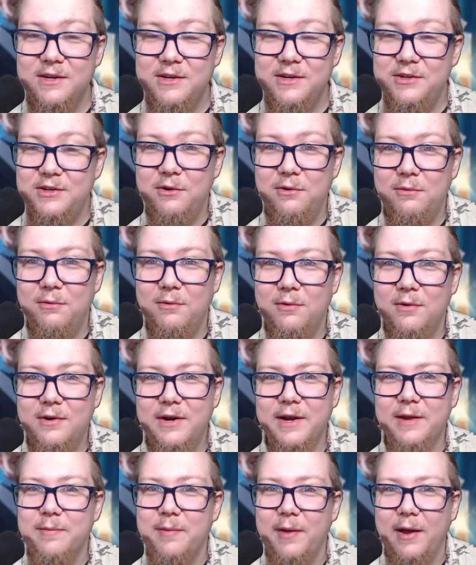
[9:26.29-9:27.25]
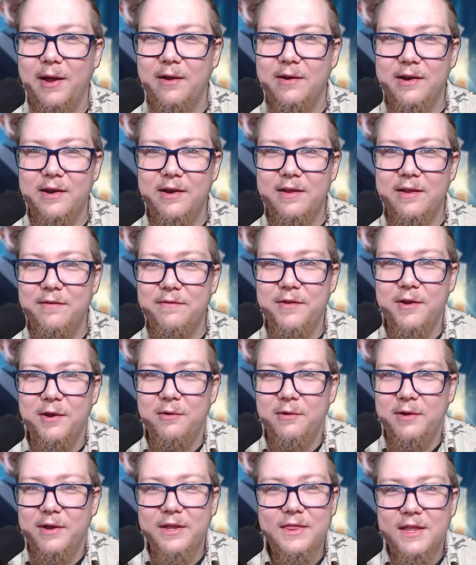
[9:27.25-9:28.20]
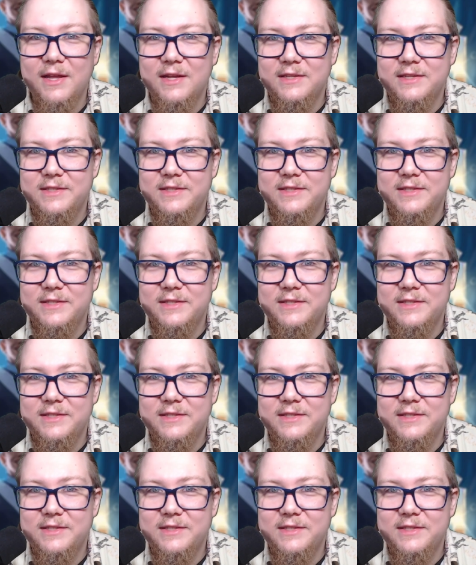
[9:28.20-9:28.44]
Don't worry about it if you don't get that